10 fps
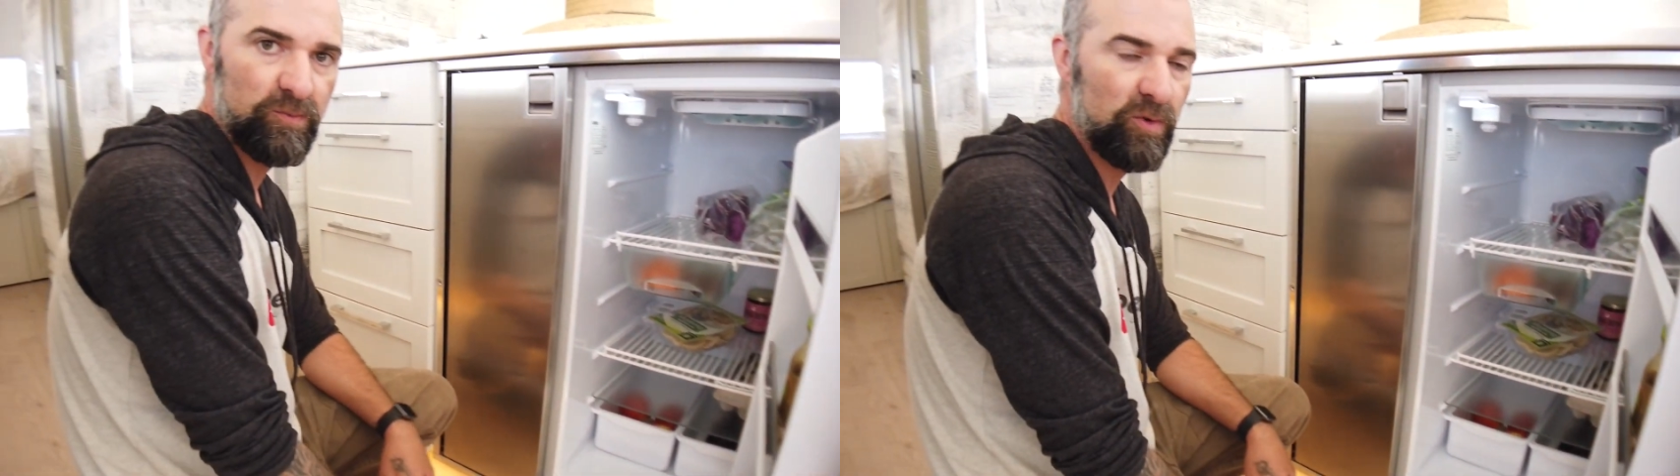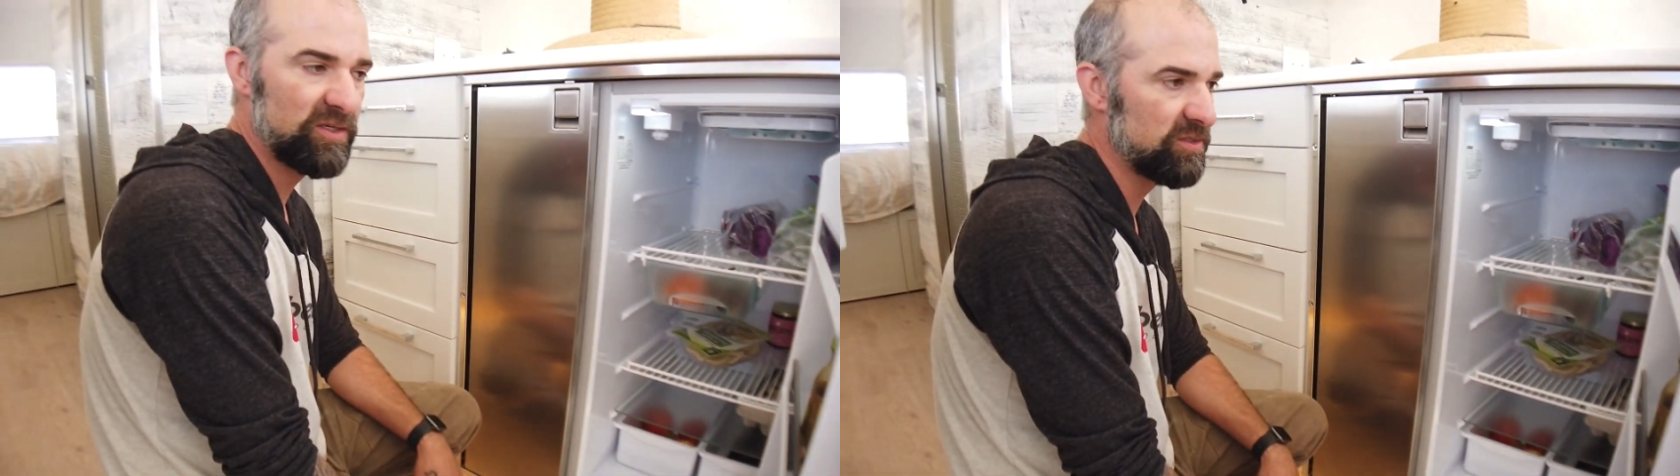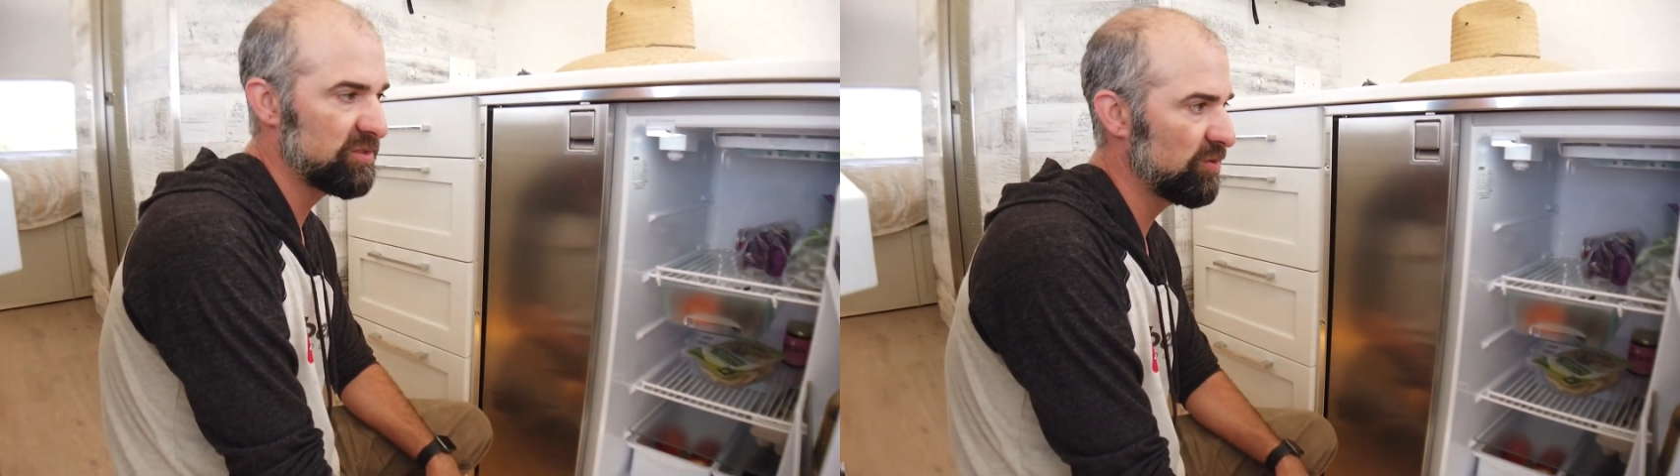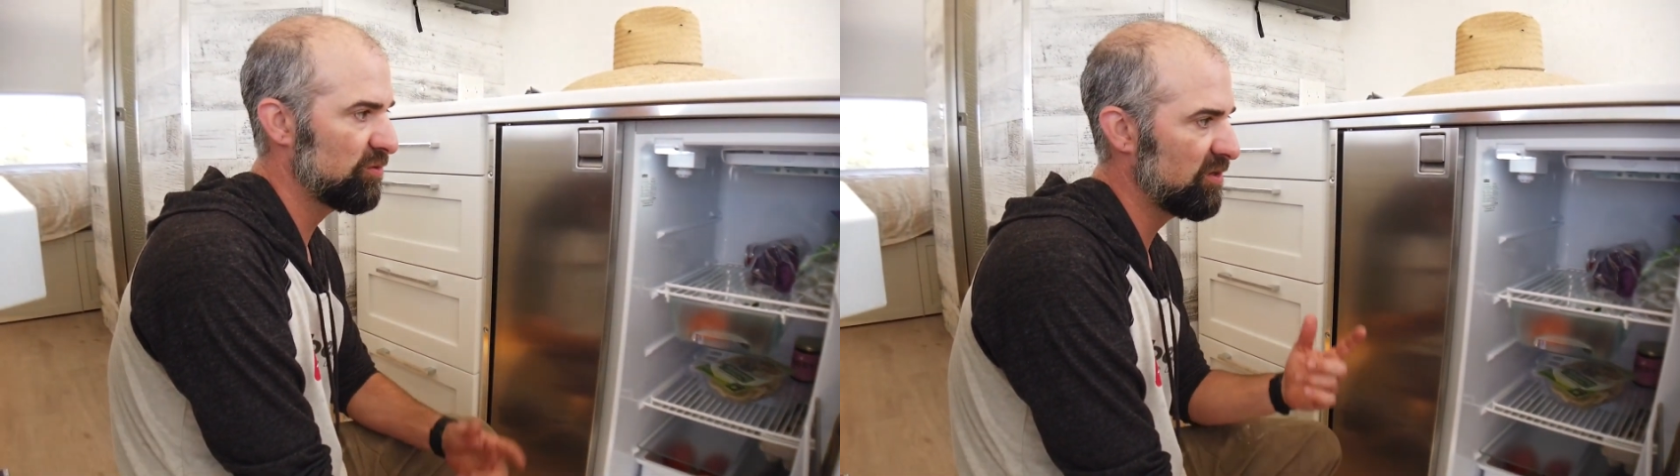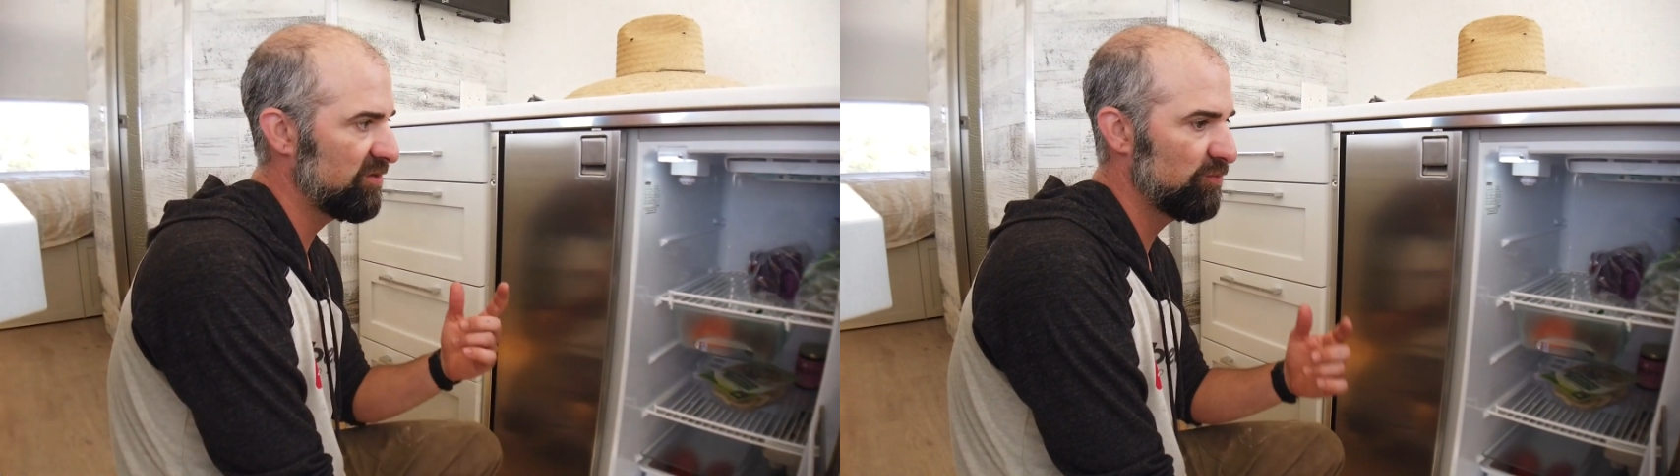watts of
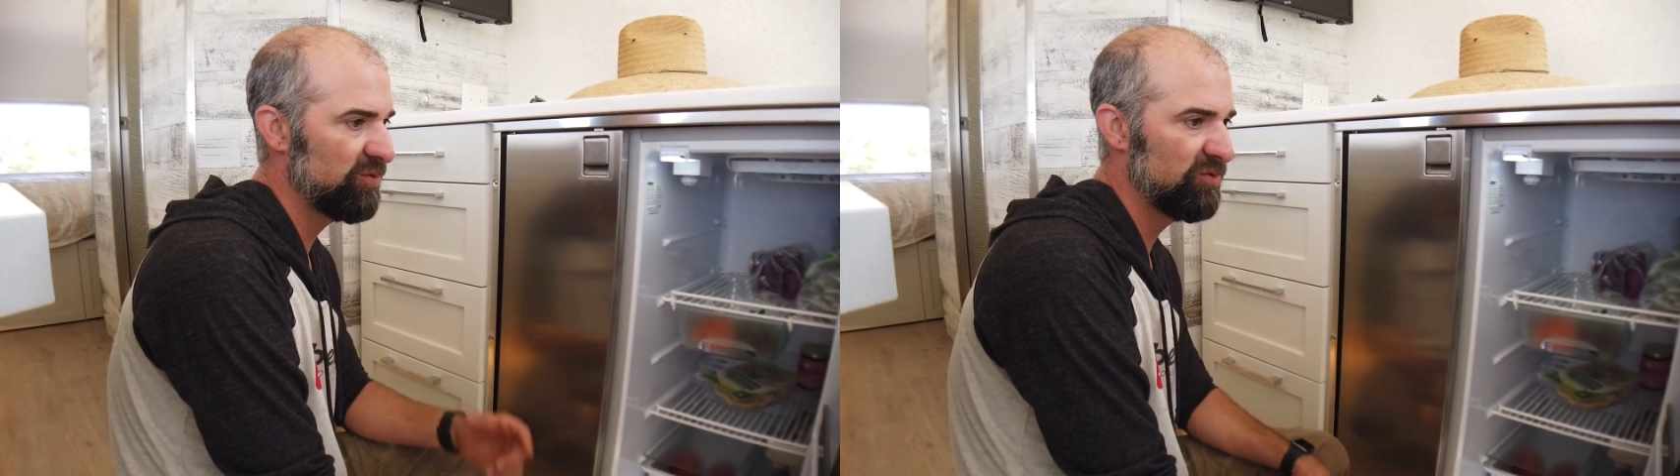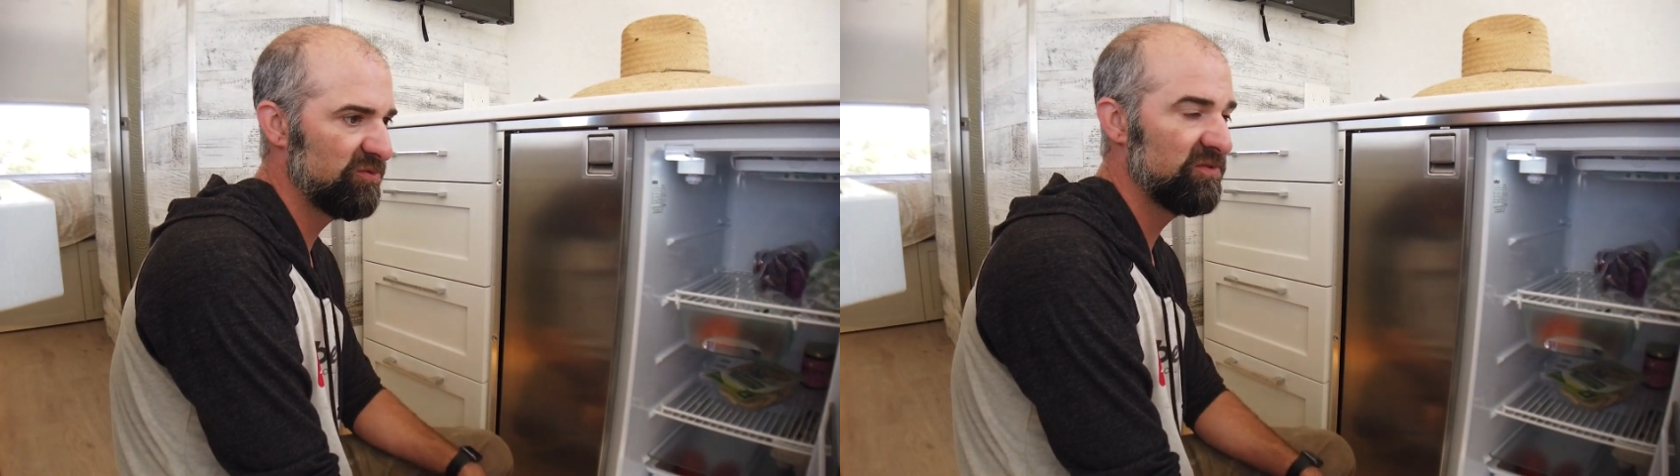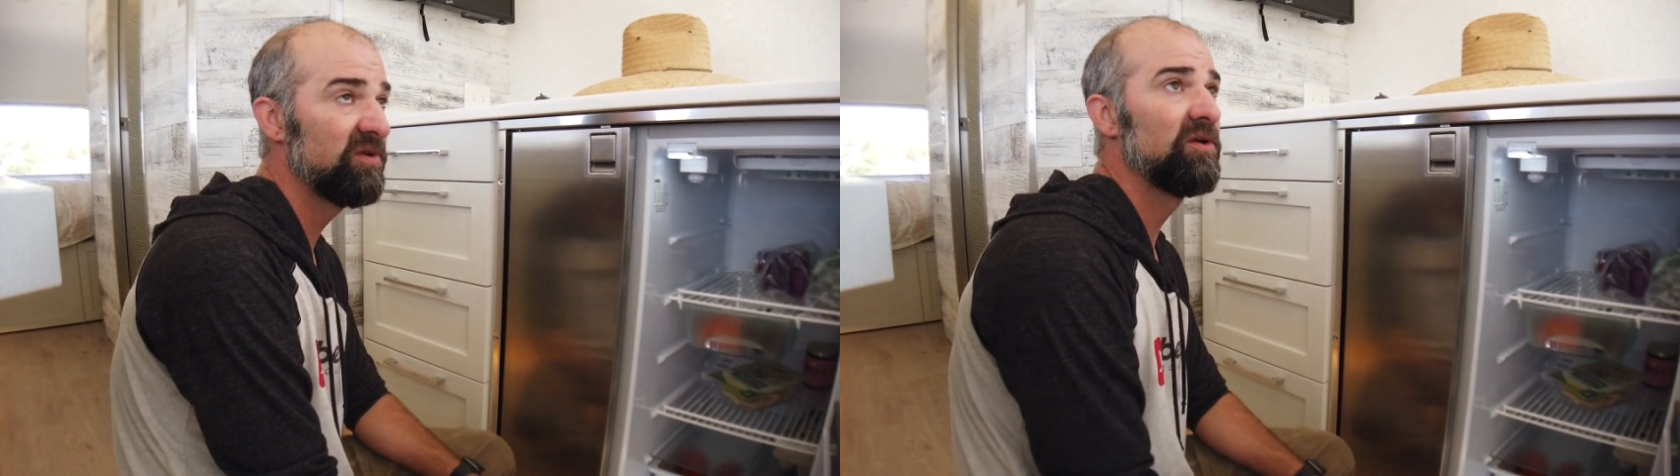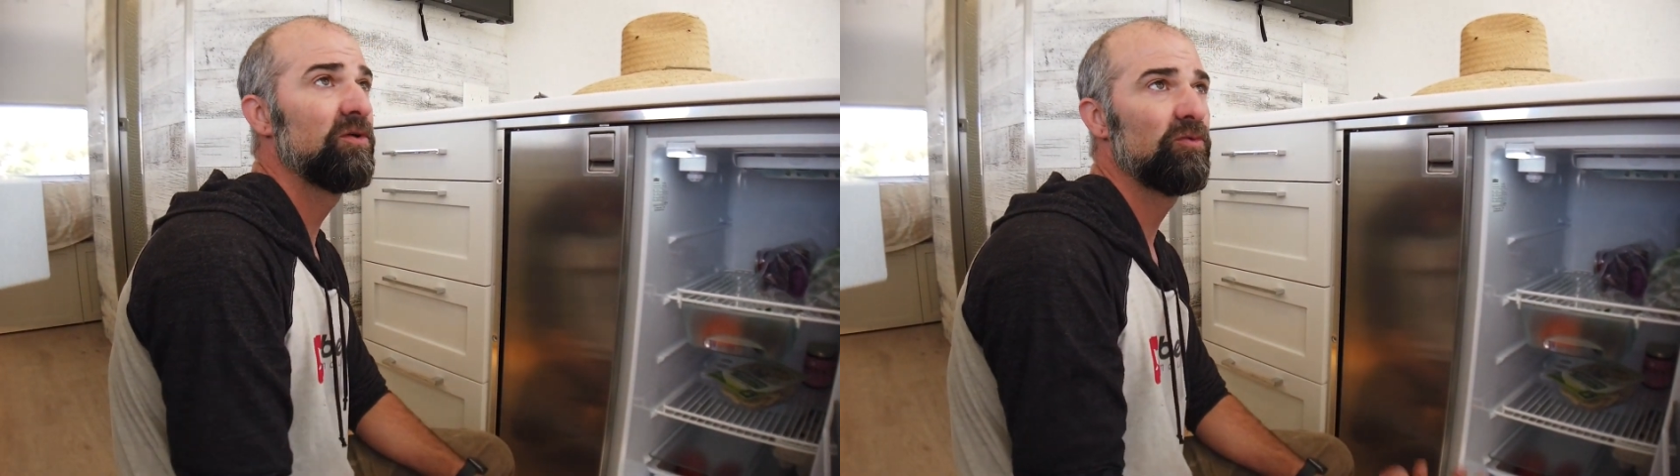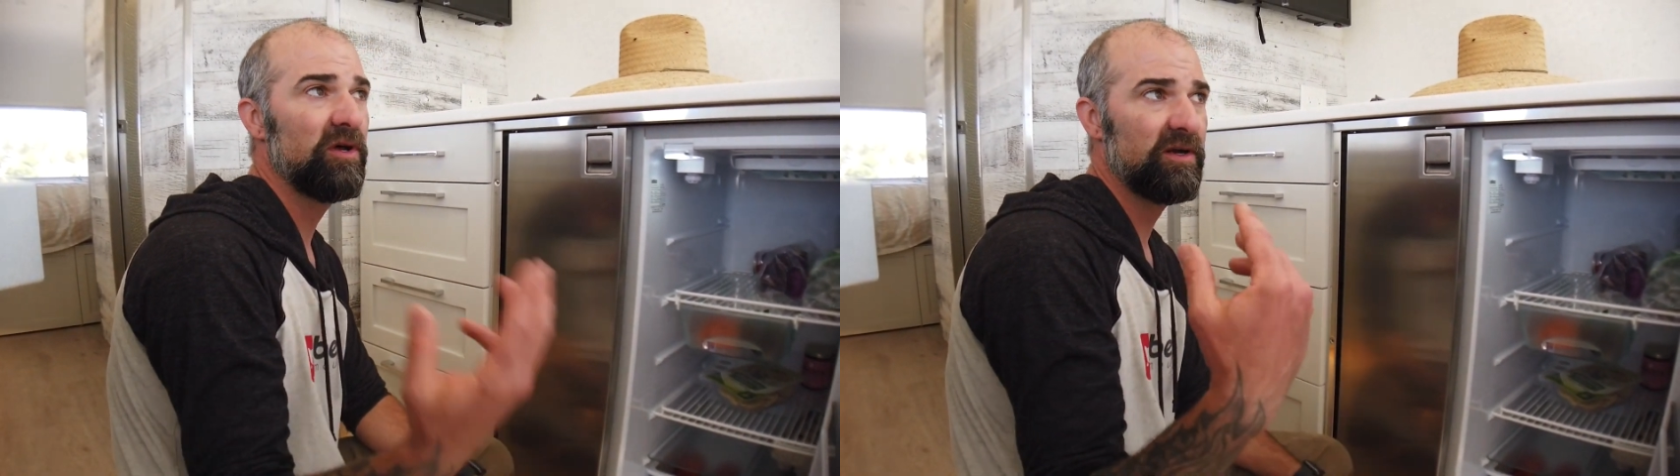solar on the roof,
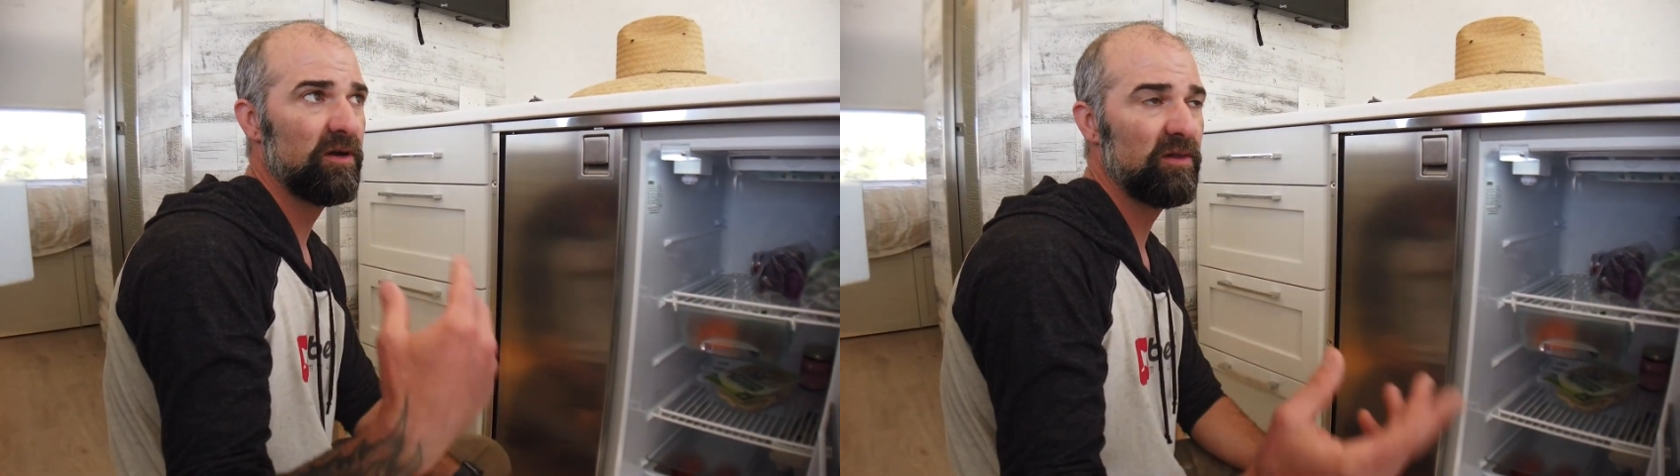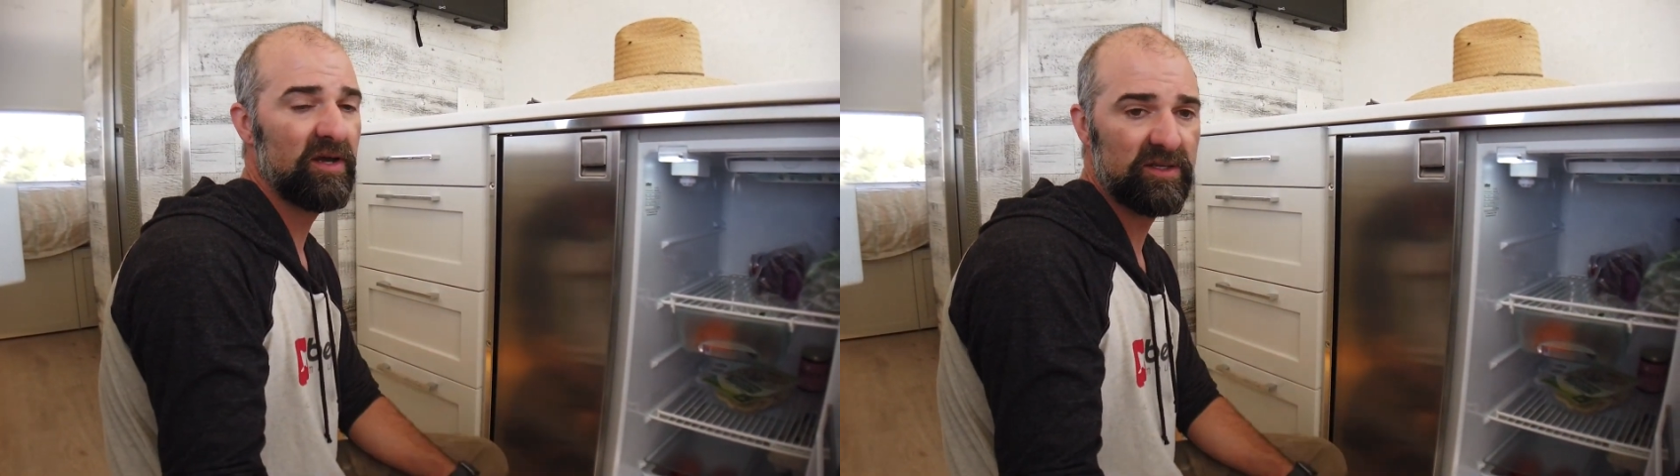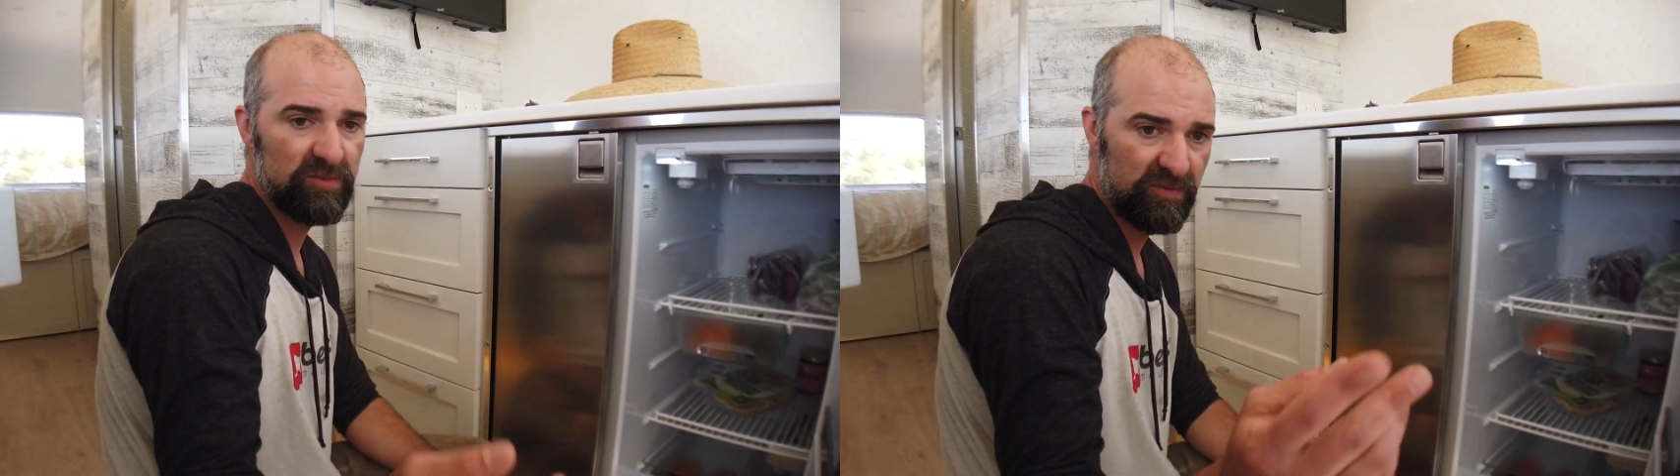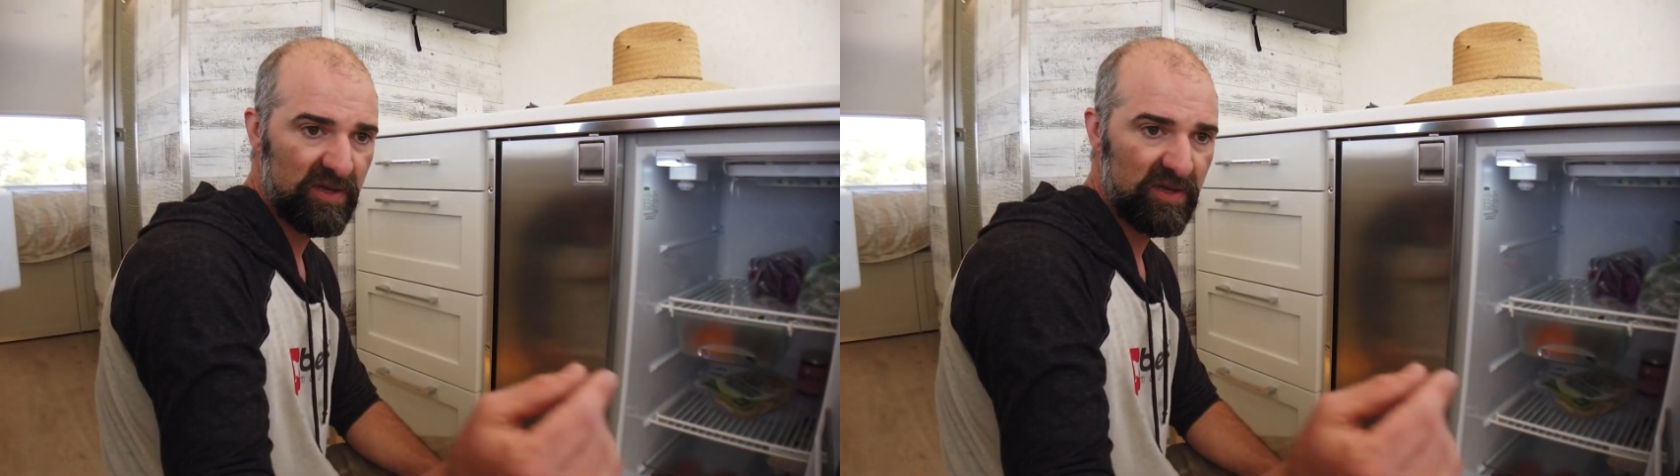running our lights.